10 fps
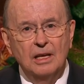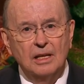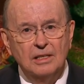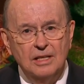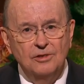
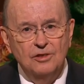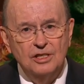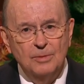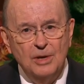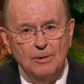continues
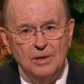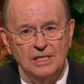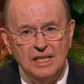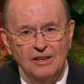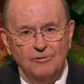to be
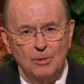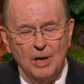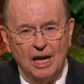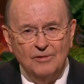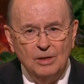received from
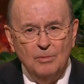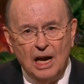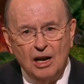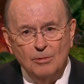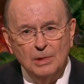heaven
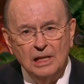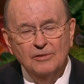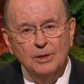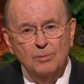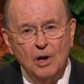by our
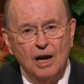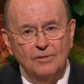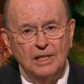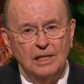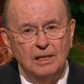beloved
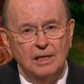prophet.